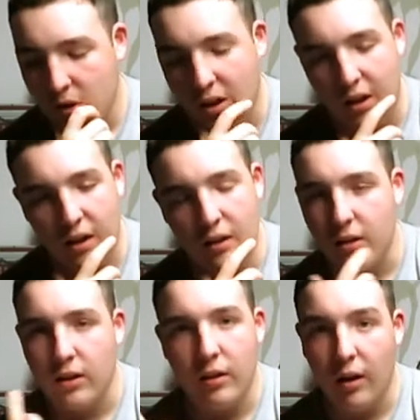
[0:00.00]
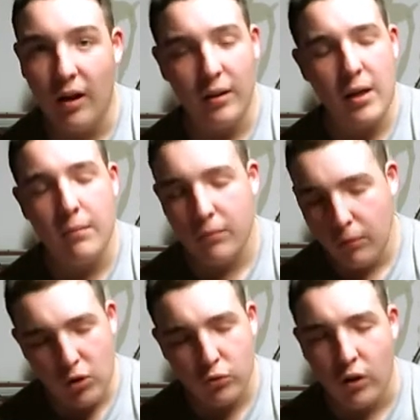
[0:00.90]
but I get
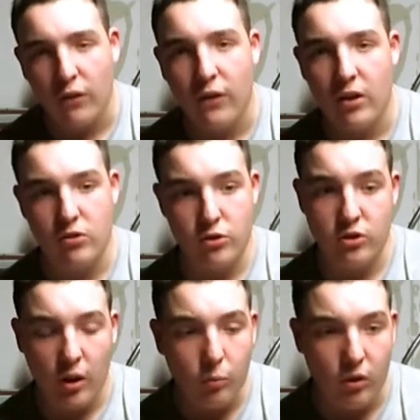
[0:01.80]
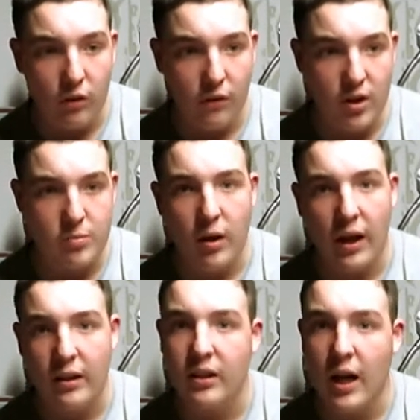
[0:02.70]
most Railfanners, or some Railfanners,
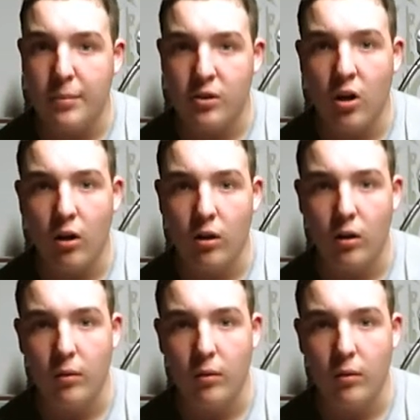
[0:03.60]
probably had the cops called